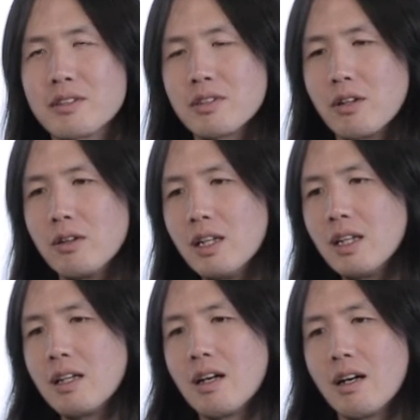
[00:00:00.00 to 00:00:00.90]
So
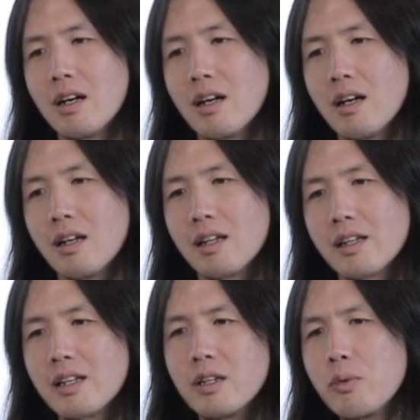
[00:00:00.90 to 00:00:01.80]

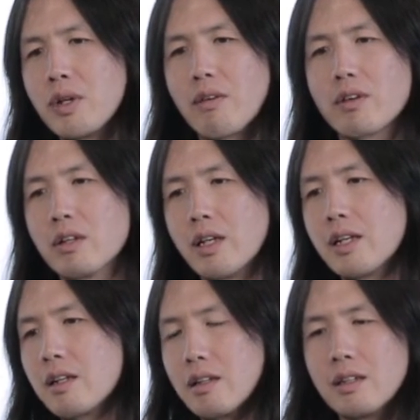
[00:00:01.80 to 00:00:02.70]
like he would never
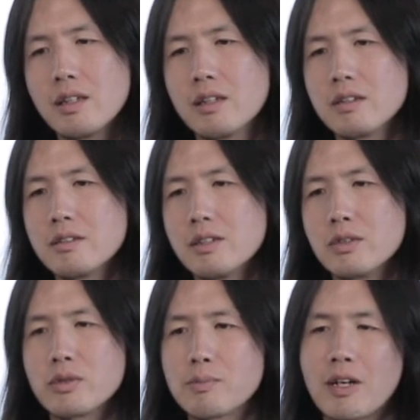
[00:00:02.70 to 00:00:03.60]
like
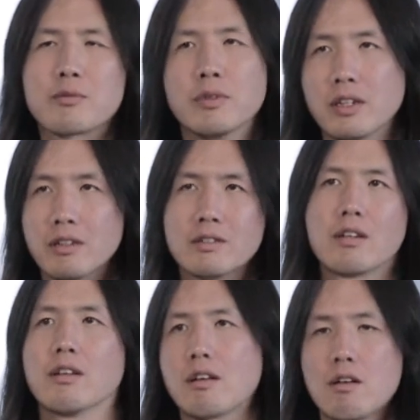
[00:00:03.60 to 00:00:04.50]
disrespect me and
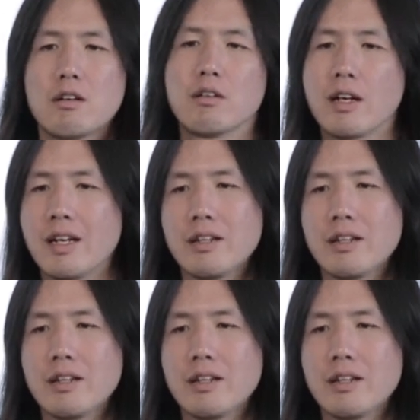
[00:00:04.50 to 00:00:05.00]
say like, oh, I hate it,